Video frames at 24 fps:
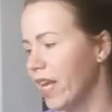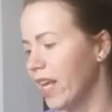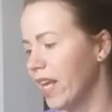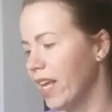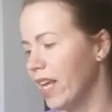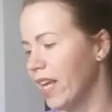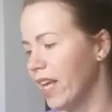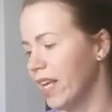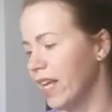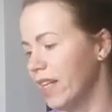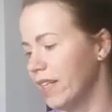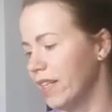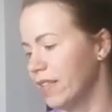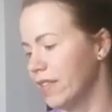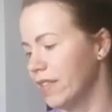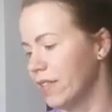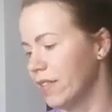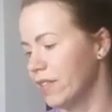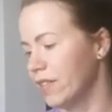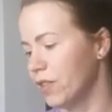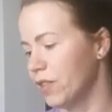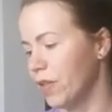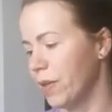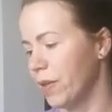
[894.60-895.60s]
And
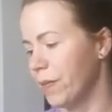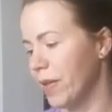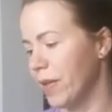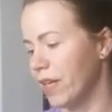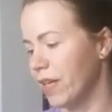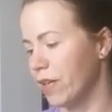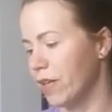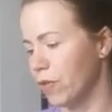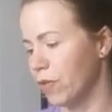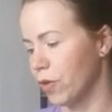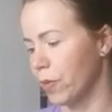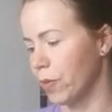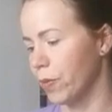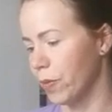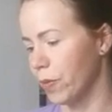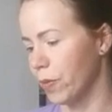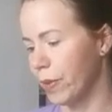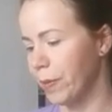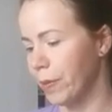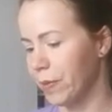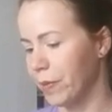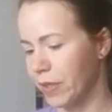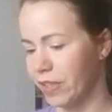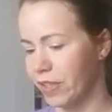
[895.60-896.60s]
so they made a group where
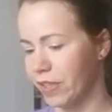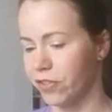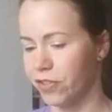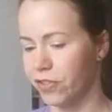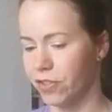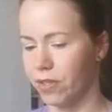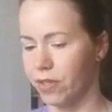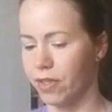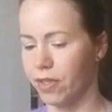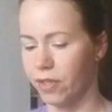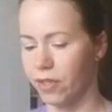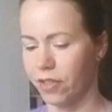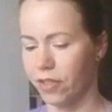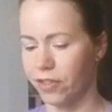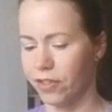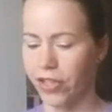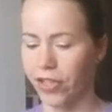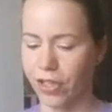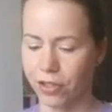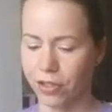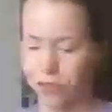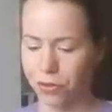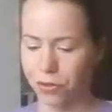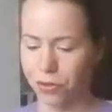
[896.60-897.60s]
people can
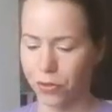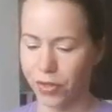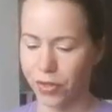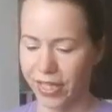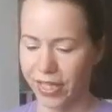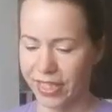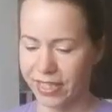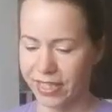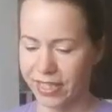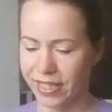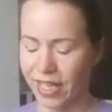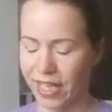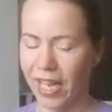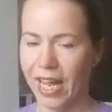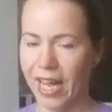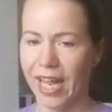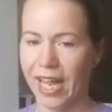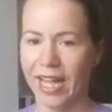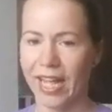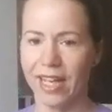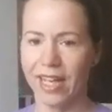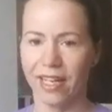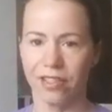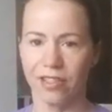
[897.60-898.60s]
share stories,
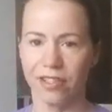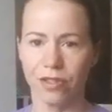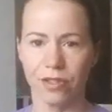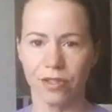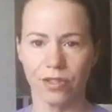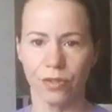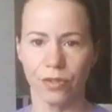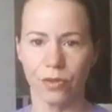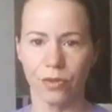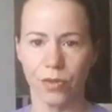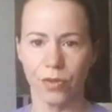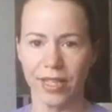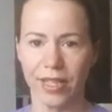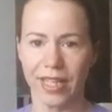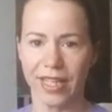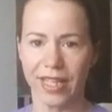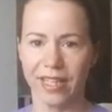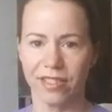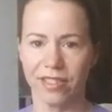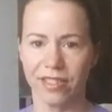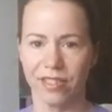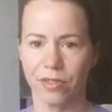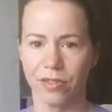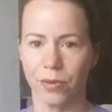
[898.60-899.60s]
and this story like
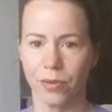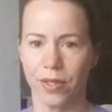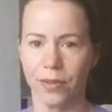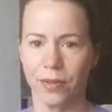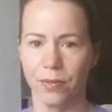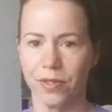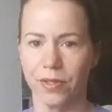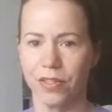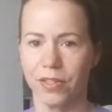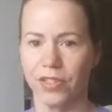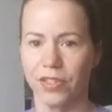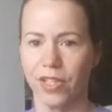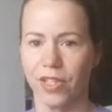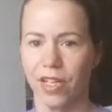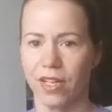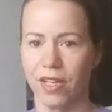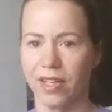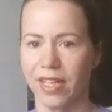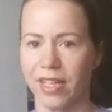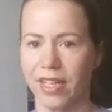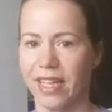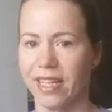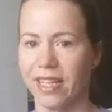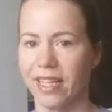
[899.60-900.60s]
this is what was
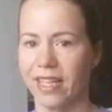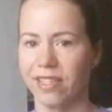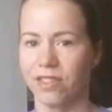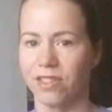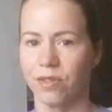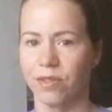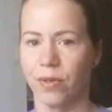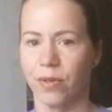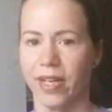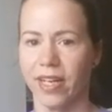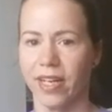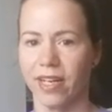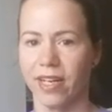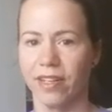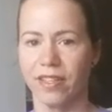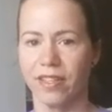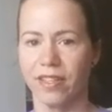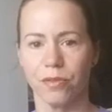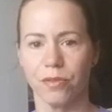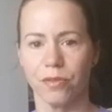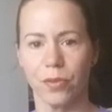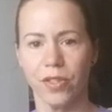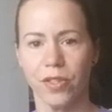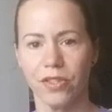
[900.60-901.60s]
shared, and that's why I
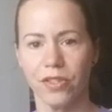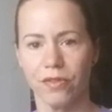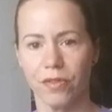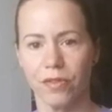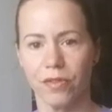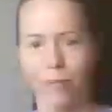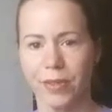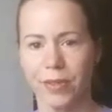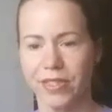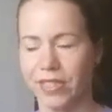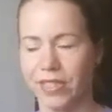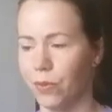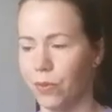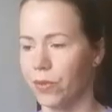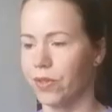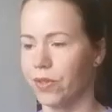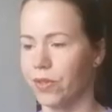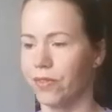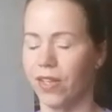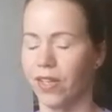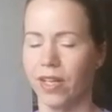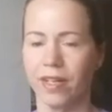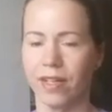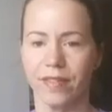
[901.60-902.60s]
inspiration from, because I wouldn't
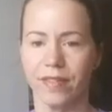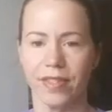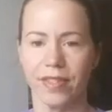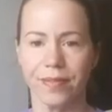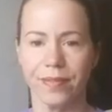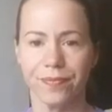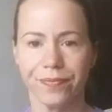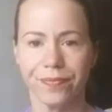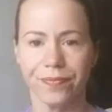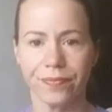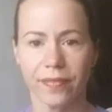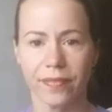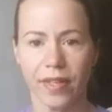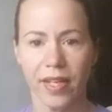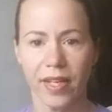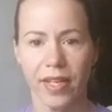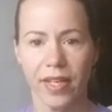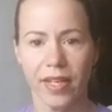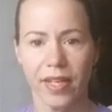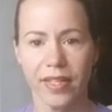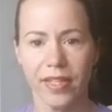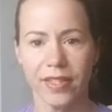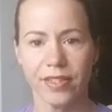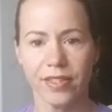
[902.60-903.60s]
have thought of it.
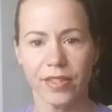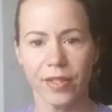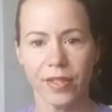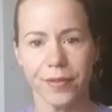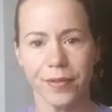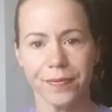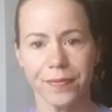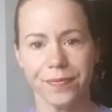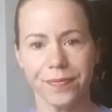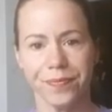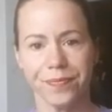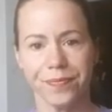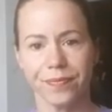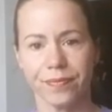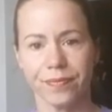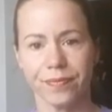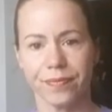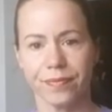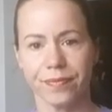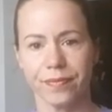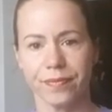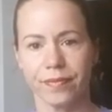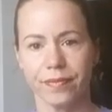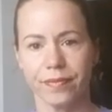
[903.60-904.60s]
So
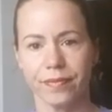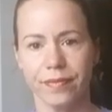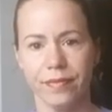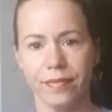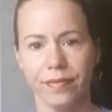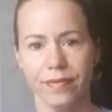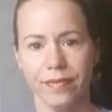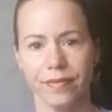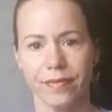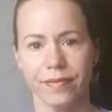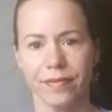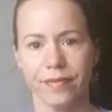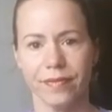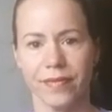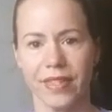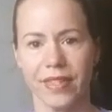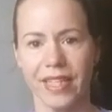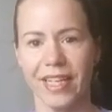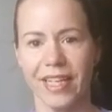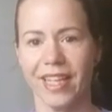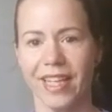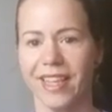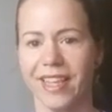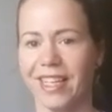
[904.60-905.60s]

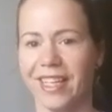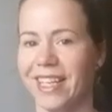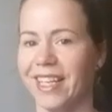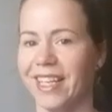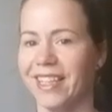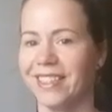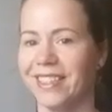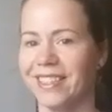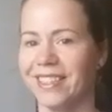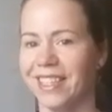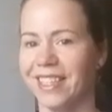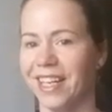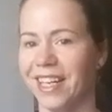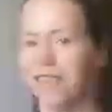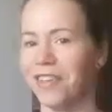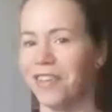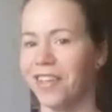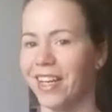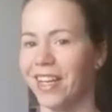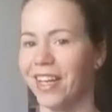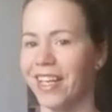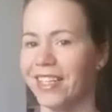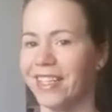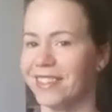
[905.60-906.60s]
yeah, the kids, it
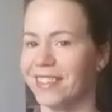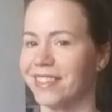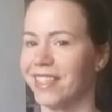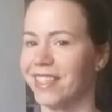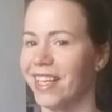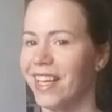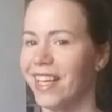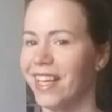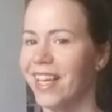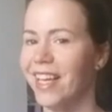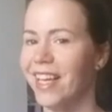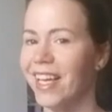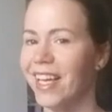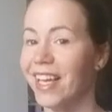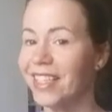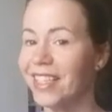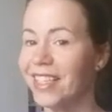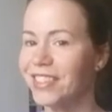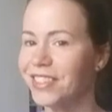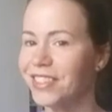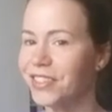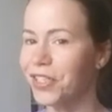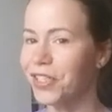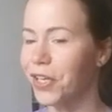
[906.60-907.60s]
never ends.
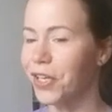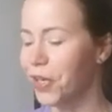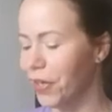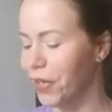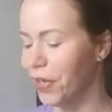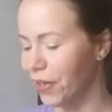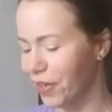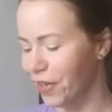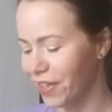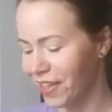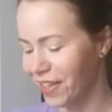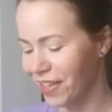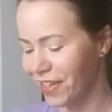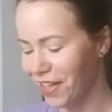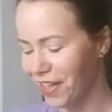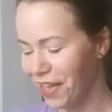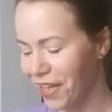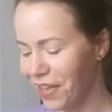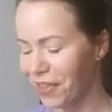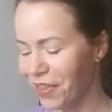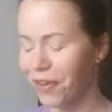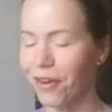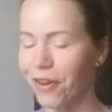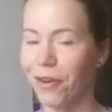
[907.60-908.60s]
It's true.
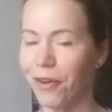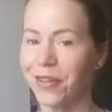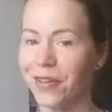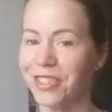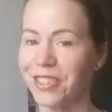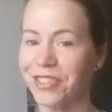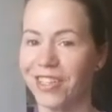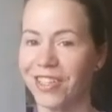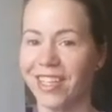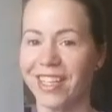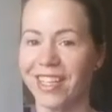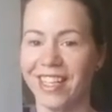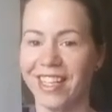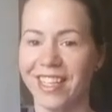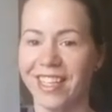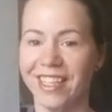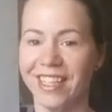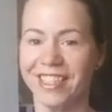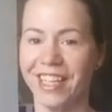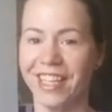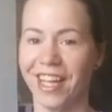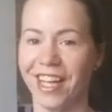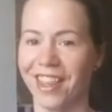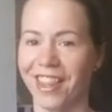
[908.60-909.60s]
They're always trying to kill
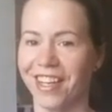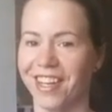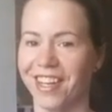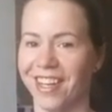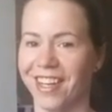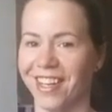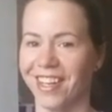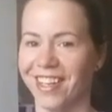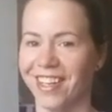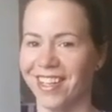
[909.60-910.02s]
each other.